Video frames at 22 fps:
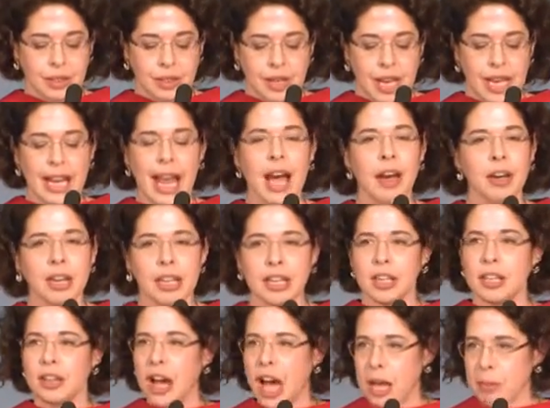and how can
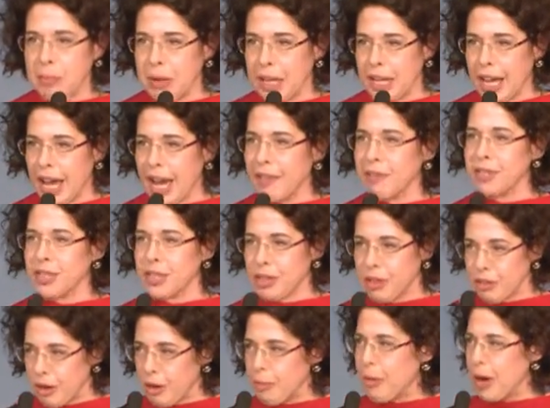it not be after
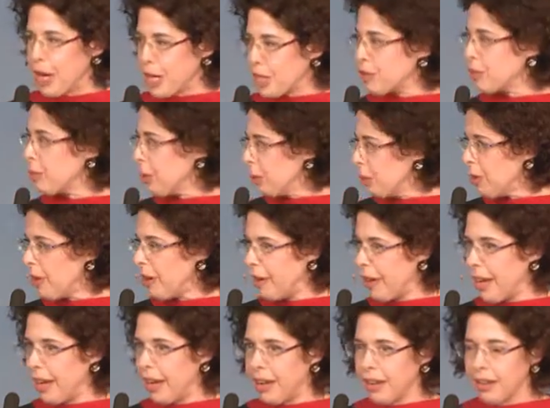the remarks from
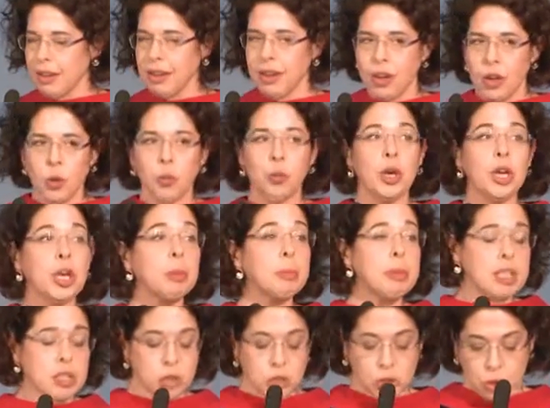Gloria, will
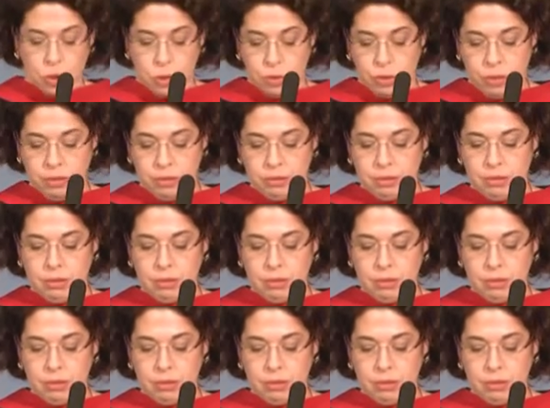be soon.